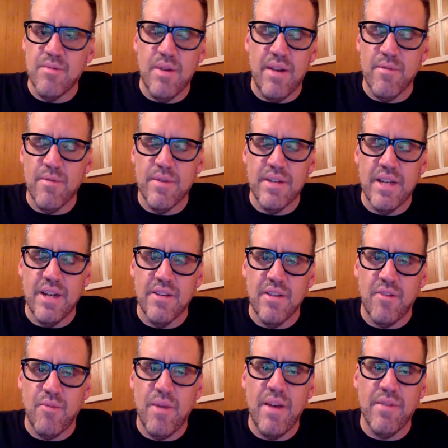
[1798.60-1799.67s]
what everyone tells
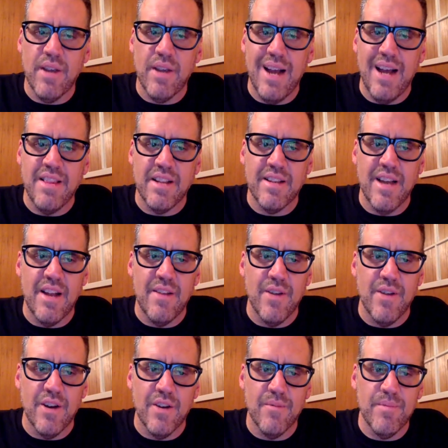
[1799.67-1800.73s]
us. We have a guy that's kind of
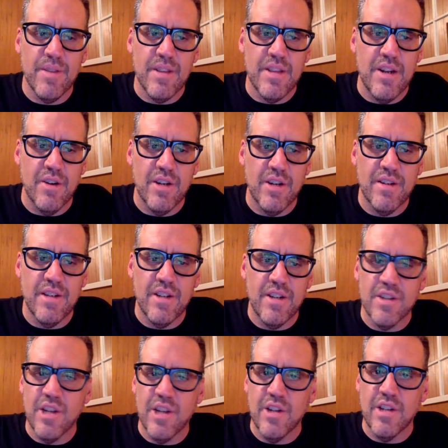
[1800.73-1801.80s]
our,
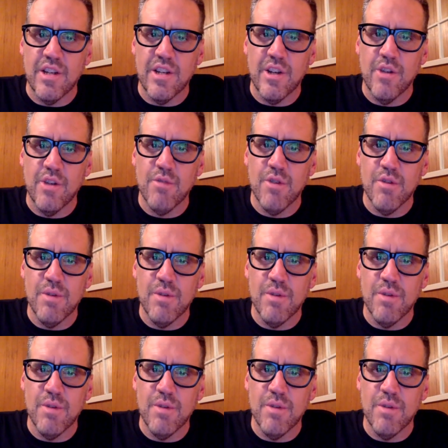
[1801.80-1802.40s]
consultant, guru,